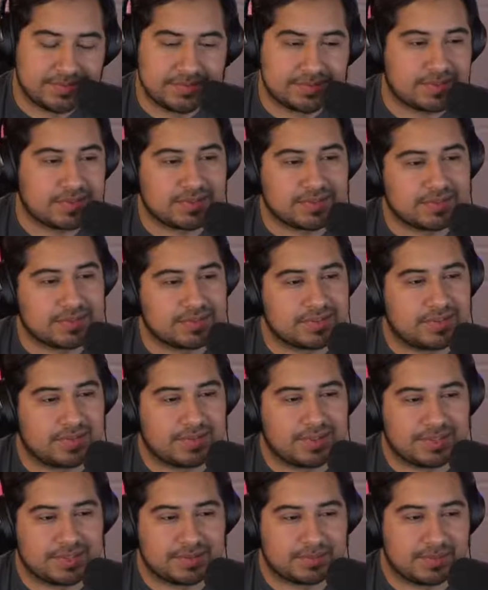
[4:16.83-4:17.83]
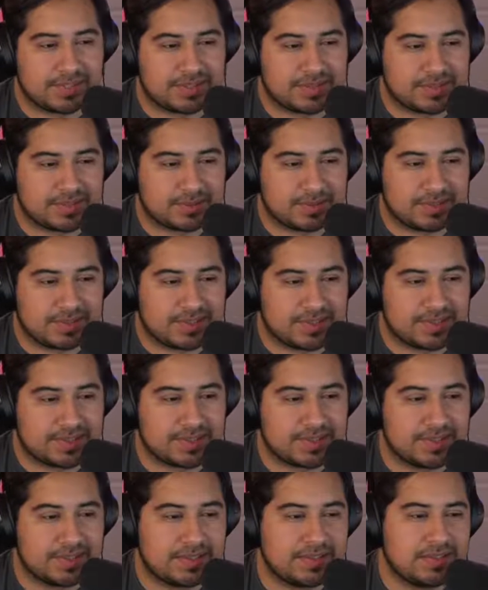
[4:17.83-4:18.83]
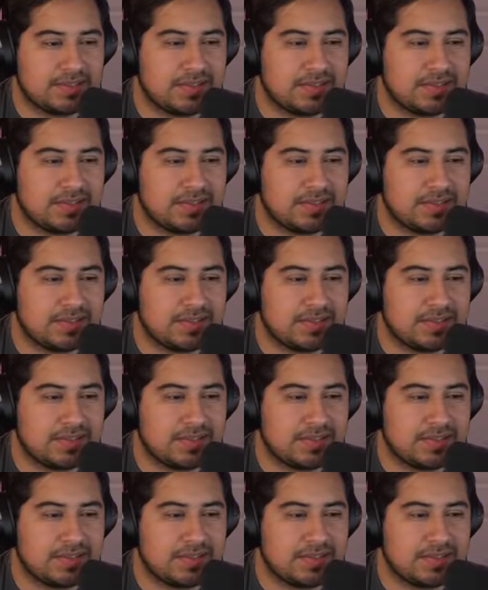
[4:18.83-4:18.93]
been an experience.